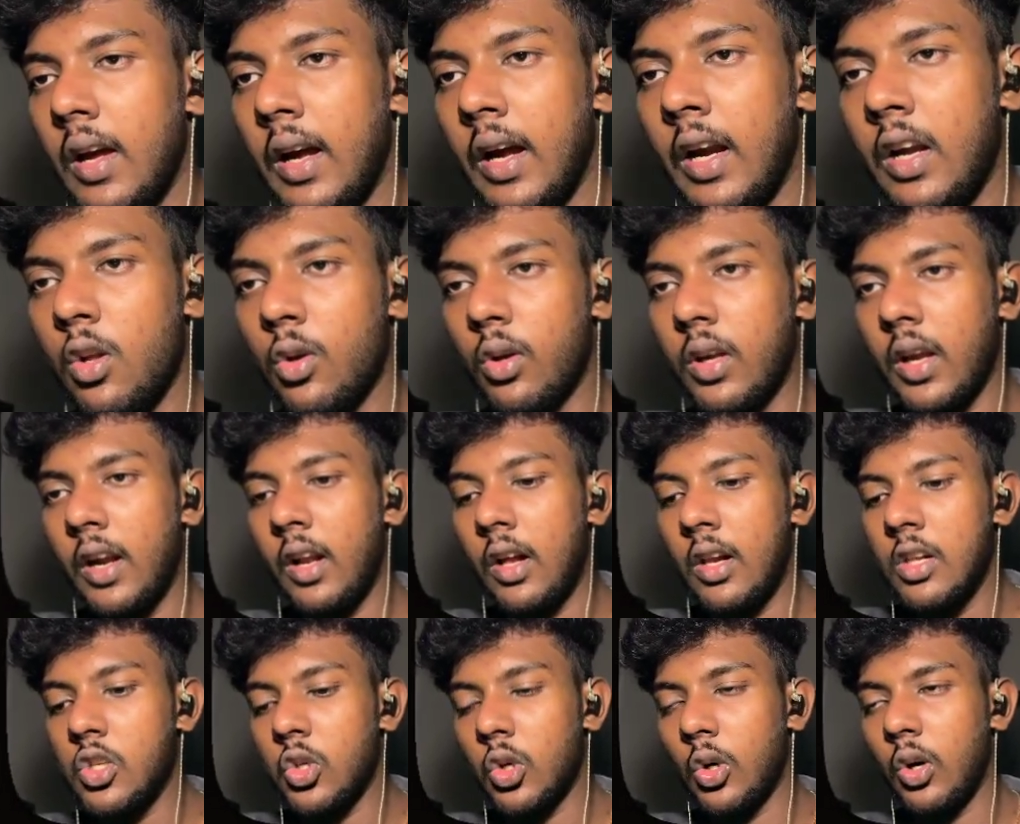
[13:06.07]
And you can
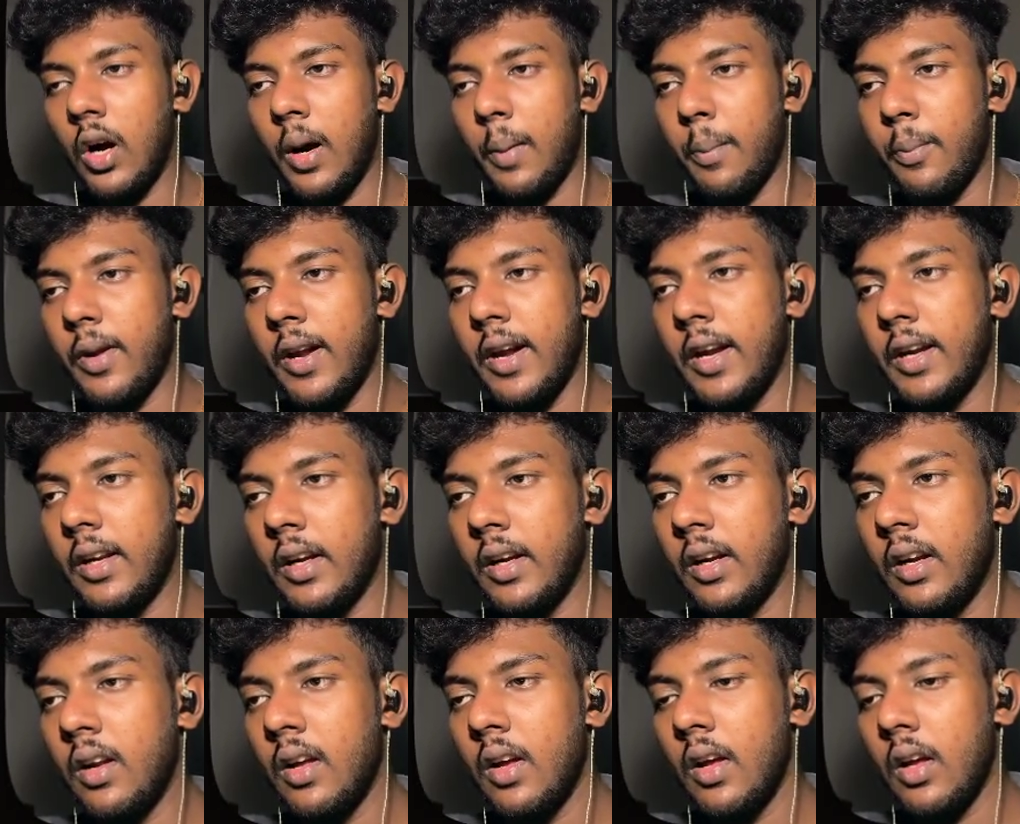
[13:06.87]
also update
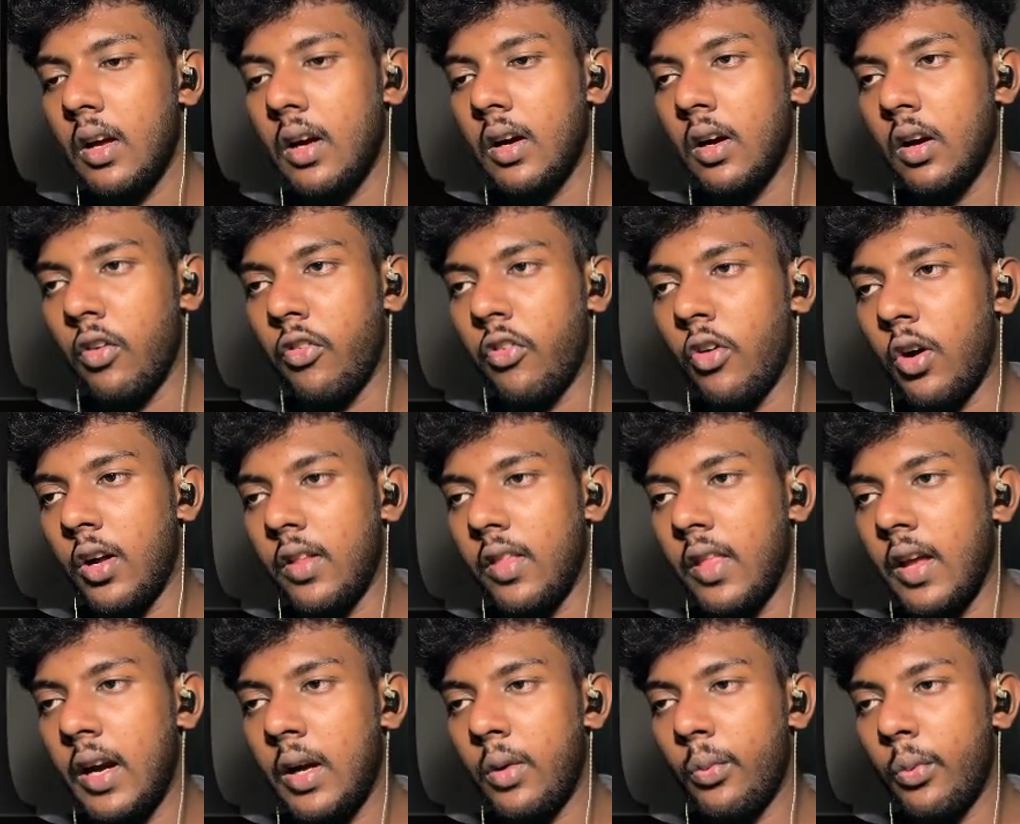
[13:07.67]
it.
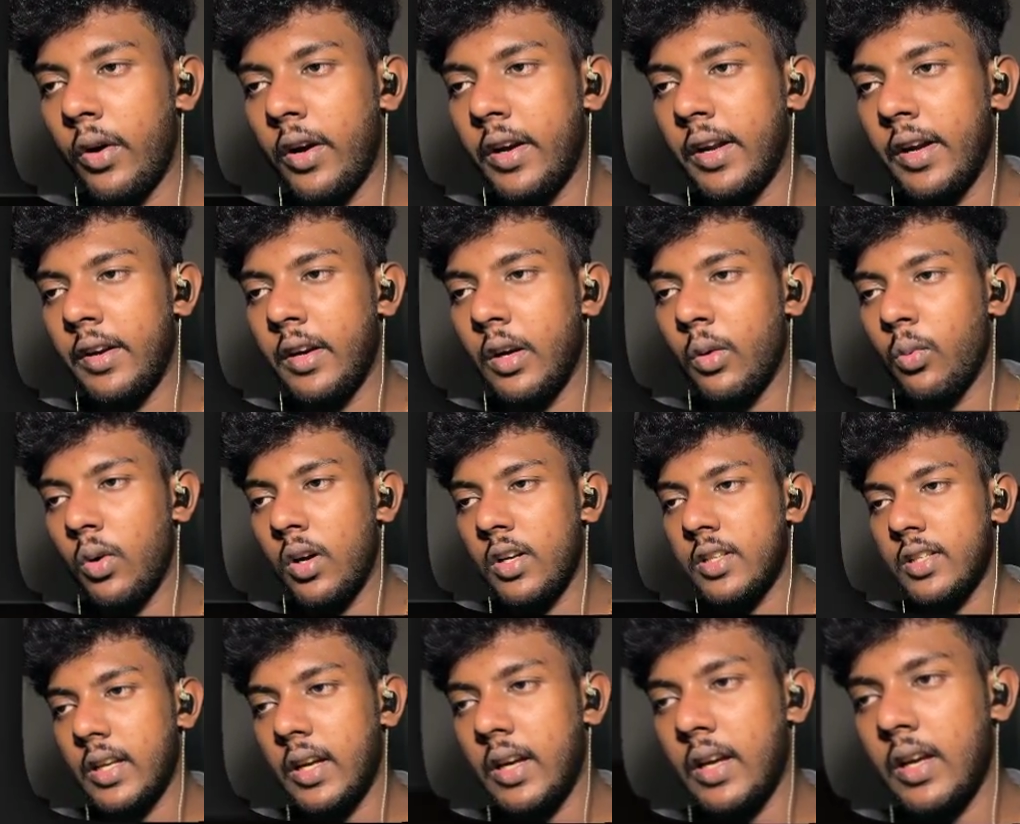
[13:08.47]
For that, what I did
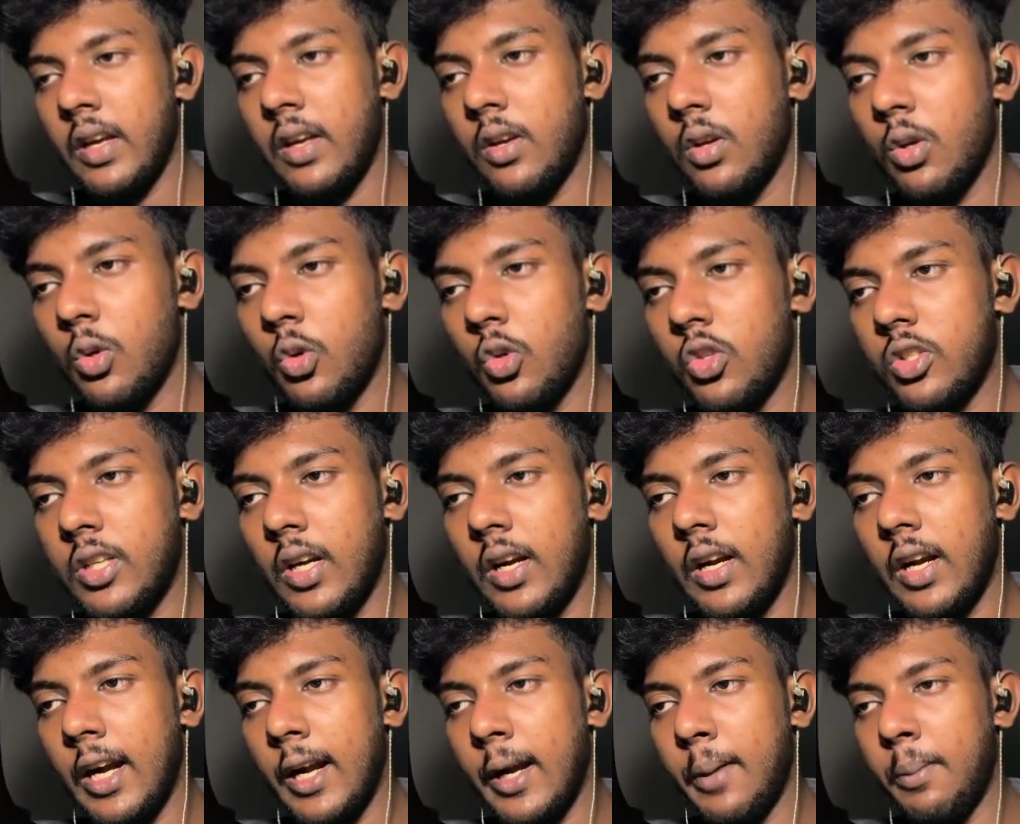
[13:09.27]
was I used
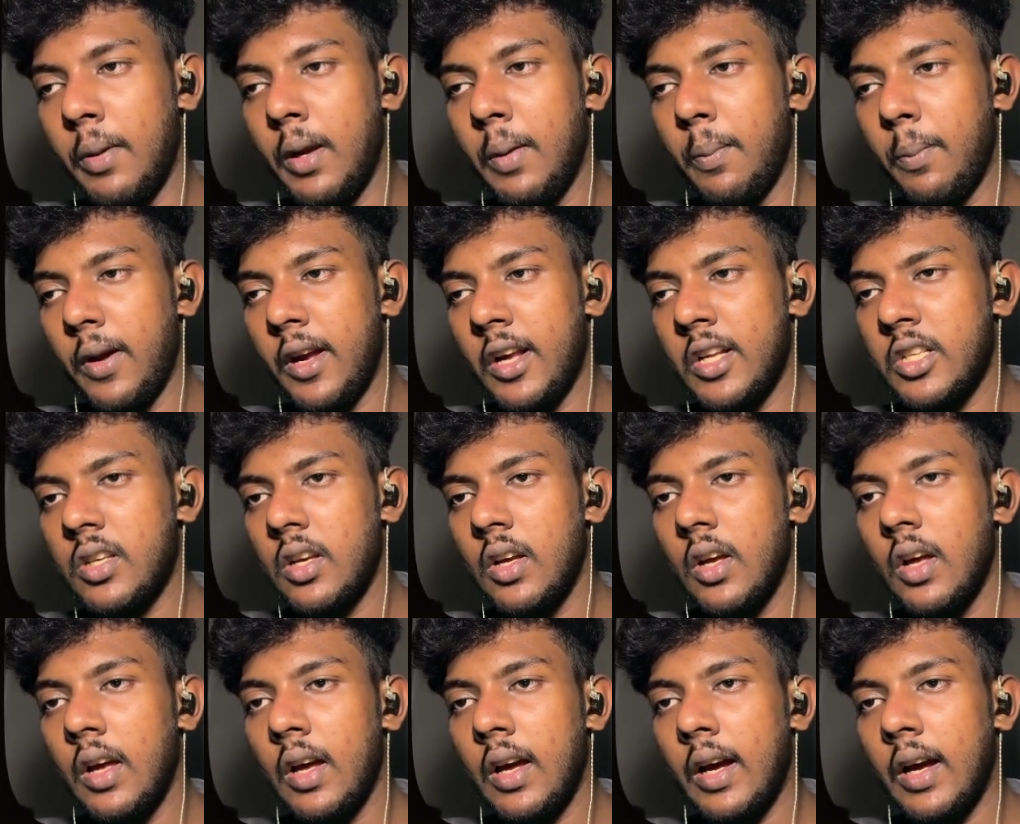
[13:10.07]
an admin page,